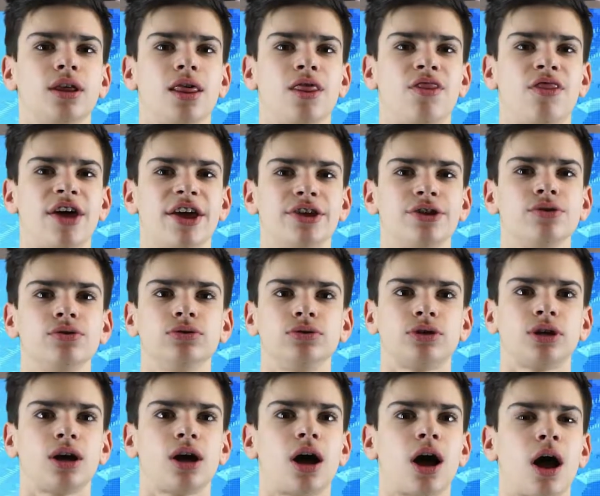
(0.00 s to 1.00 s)
They
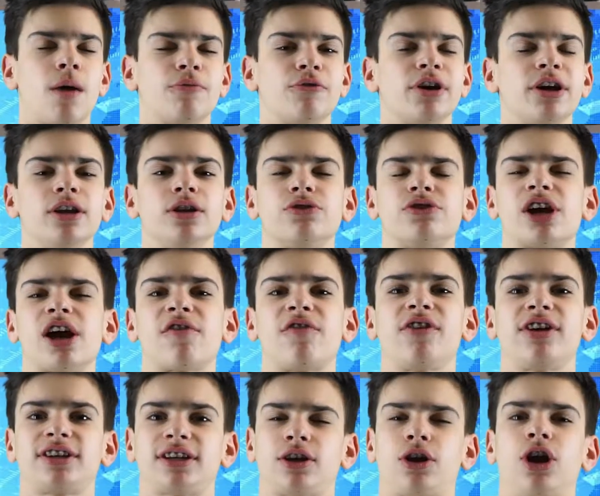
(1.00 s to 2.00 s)
used upgraded
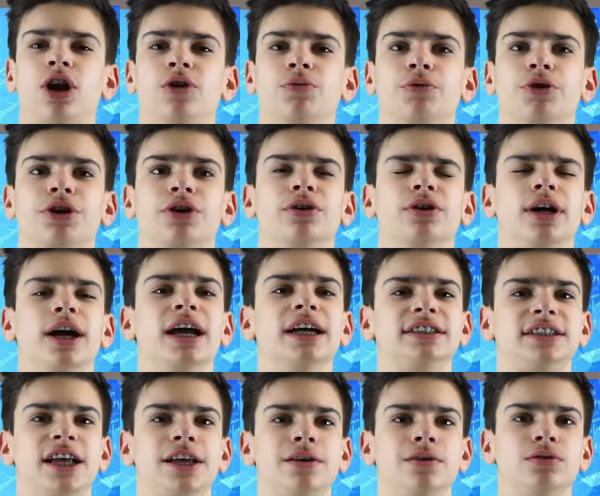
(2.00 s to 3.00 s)
graphics and hardware,
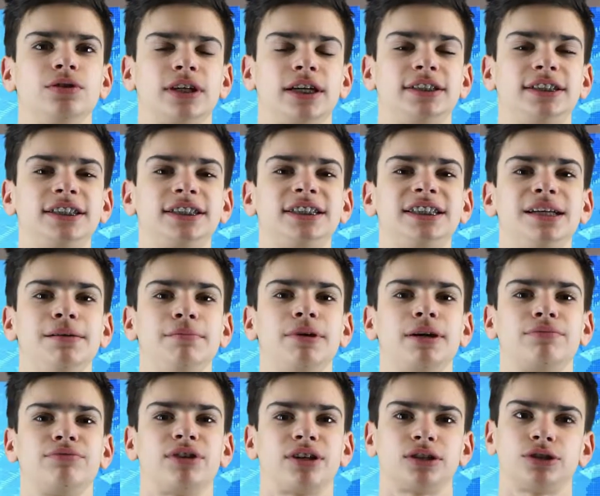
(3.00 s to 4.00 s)
as they used a
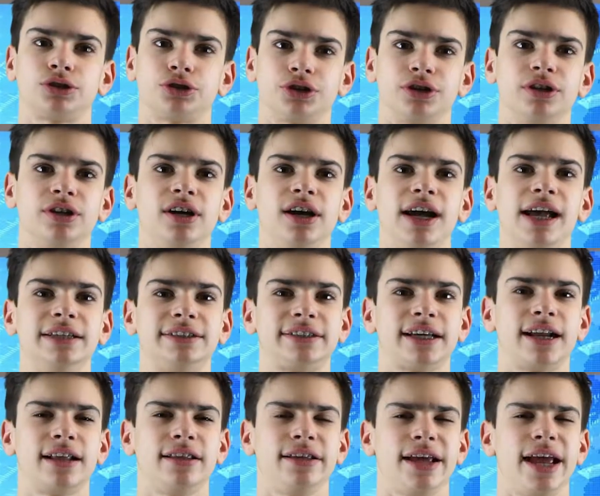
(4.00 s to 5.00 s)
16-bit processor
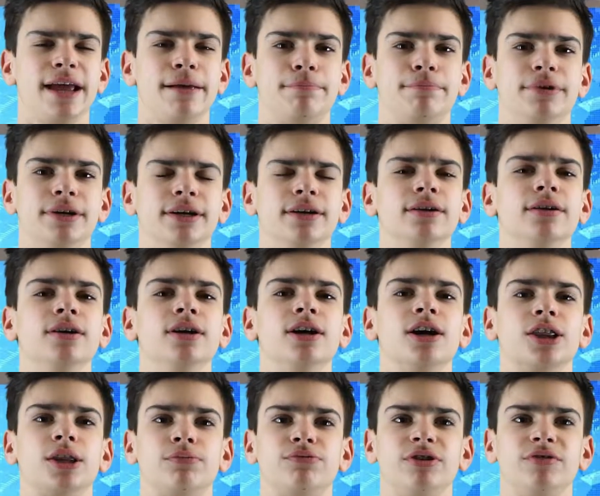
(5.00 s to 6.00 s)
instead of the 8-bit
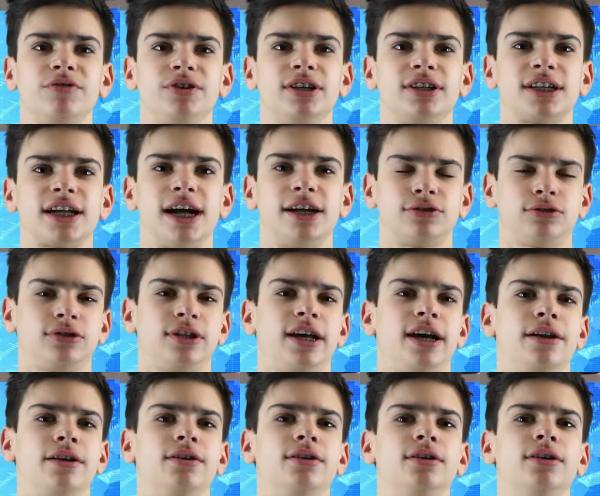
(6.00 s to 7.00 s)
the previous consoles
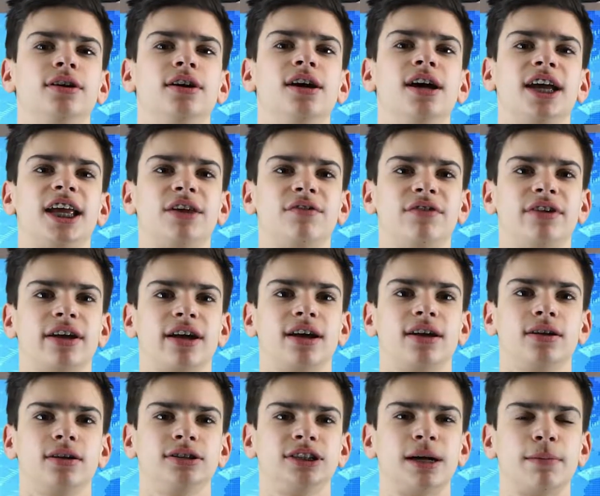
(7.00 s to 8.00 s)
had, giving
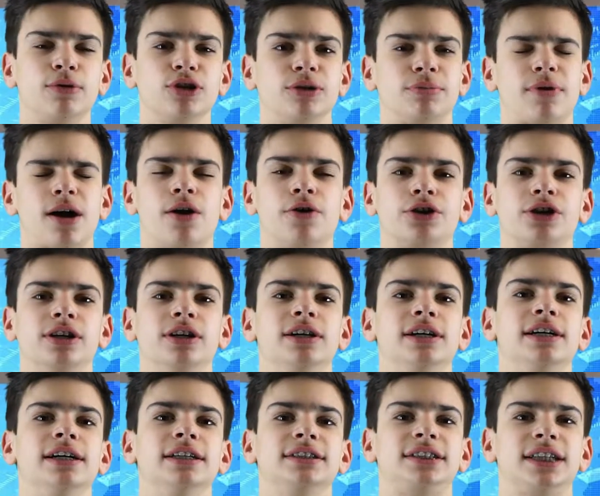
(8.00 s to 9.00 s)
it double the power.
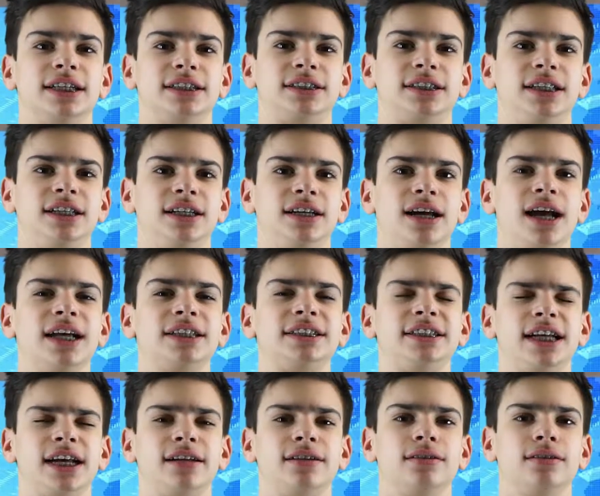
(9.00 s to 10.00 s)
Since the
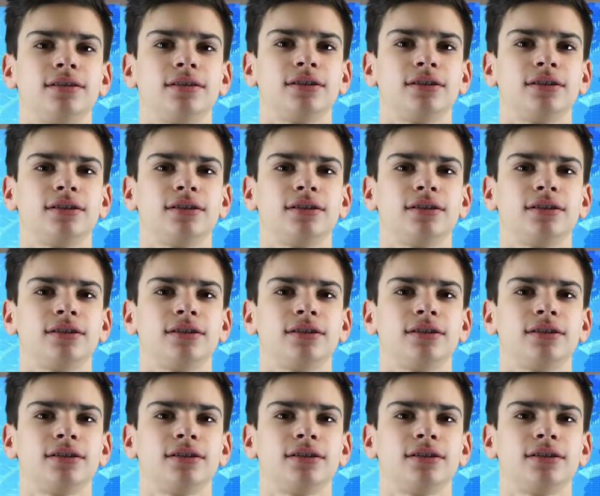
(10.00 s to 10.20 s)
SNES